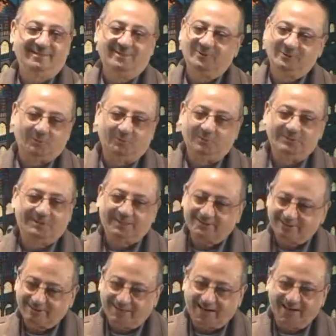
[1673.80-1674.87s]
So we
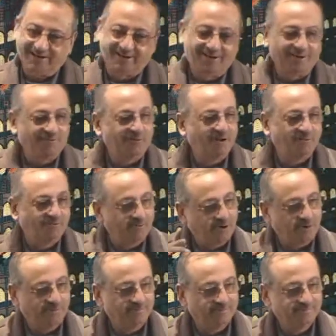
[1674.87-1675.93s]
just handle one
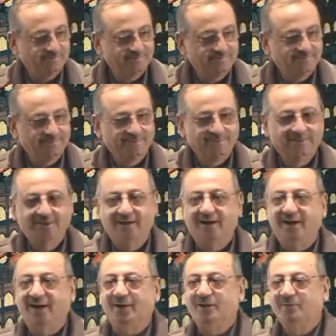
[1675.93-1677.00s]
form.
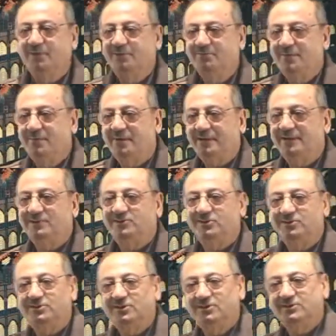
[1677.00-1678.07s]
Are you with me, brothers and
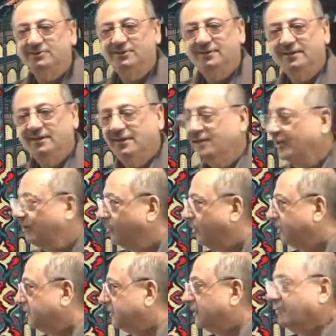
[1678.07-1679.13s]
sisters? What
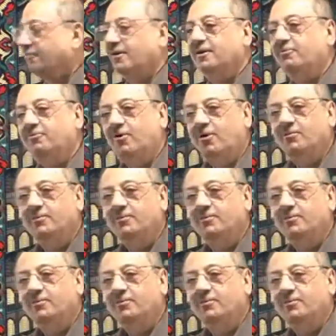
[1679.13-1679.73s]
is the one form